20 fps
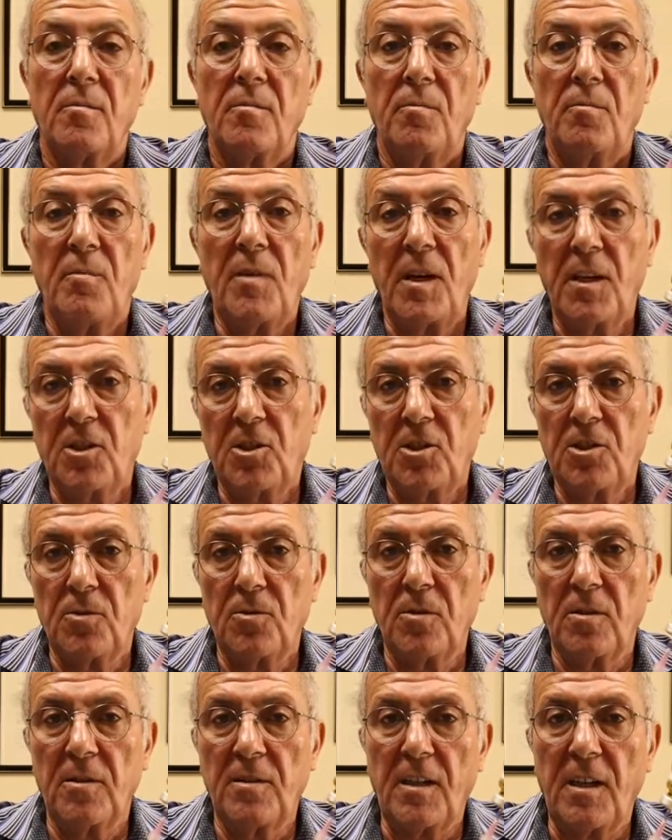Make
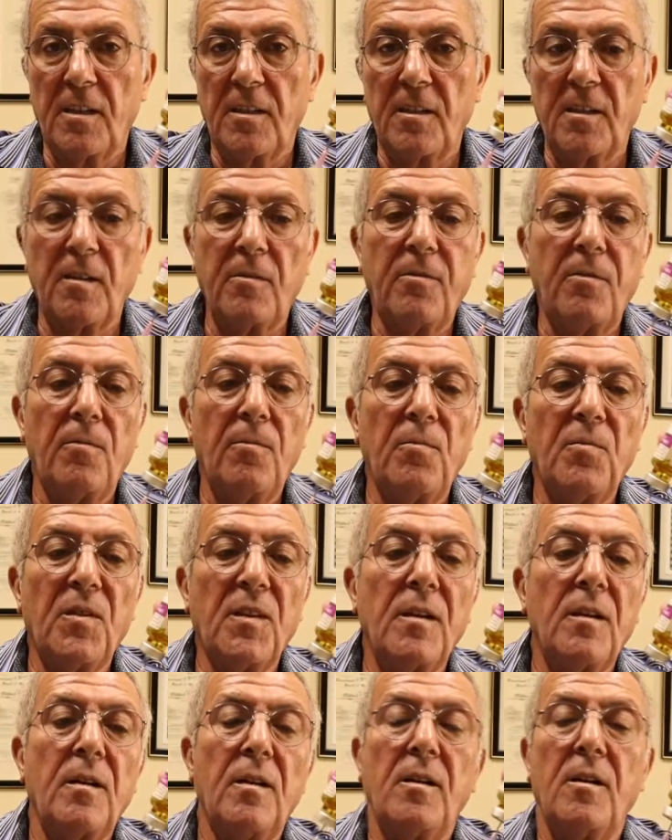sure that the
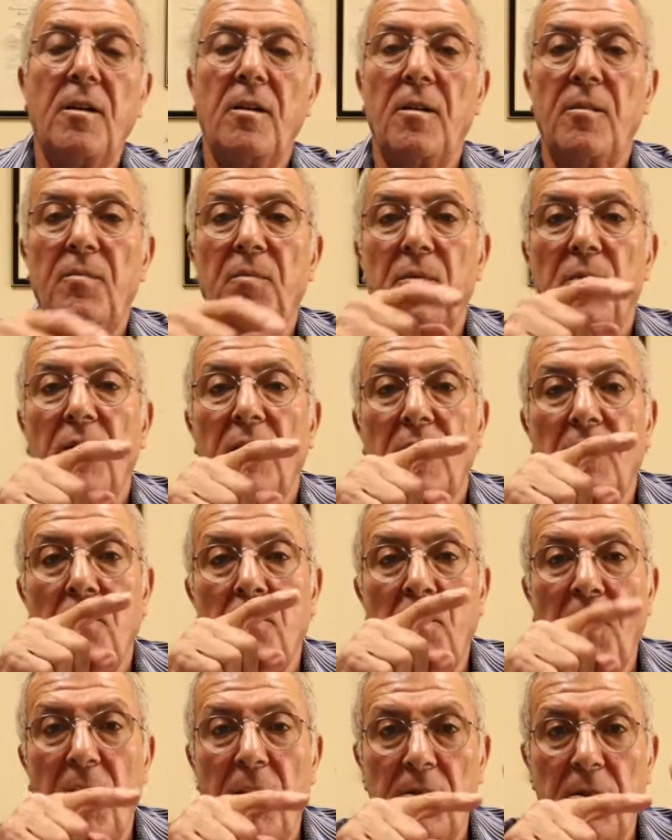
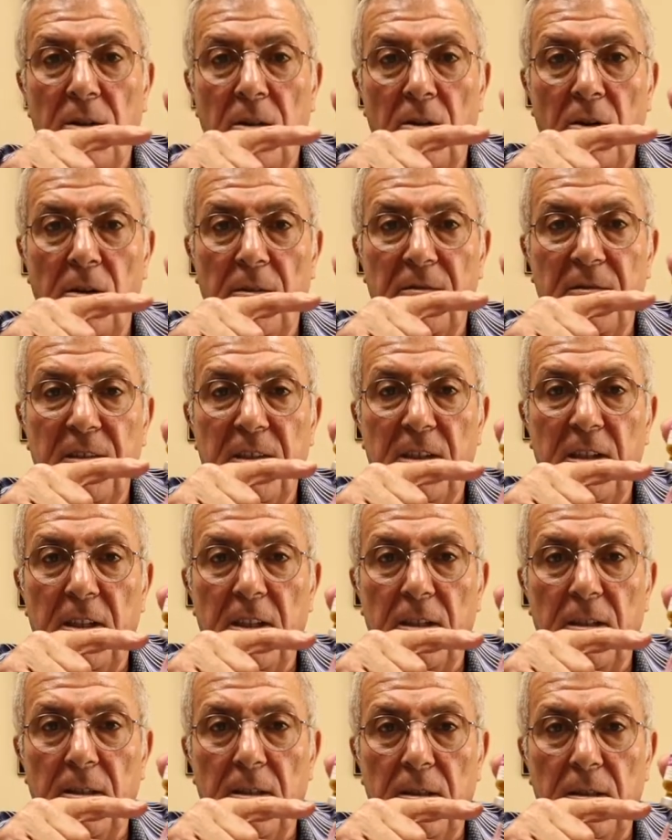bell of the
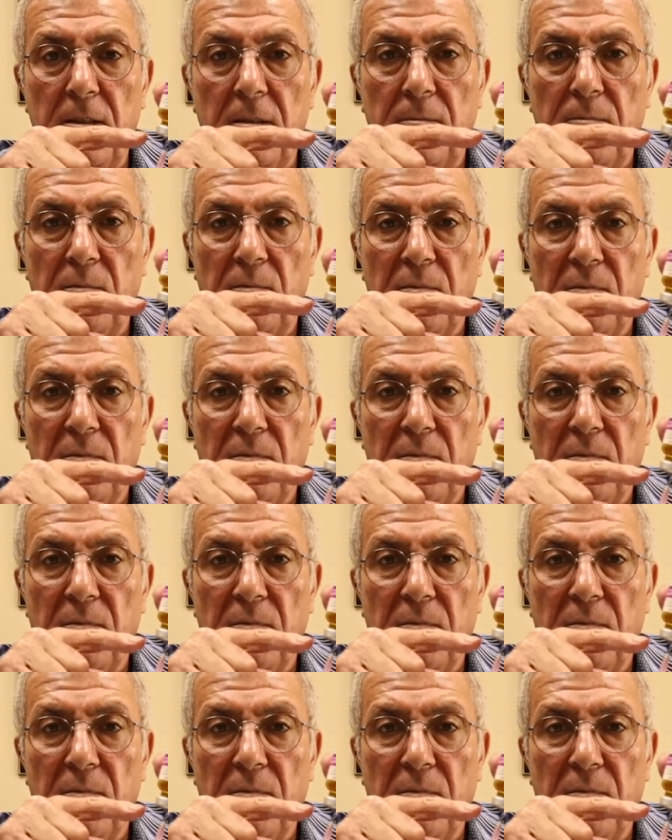needle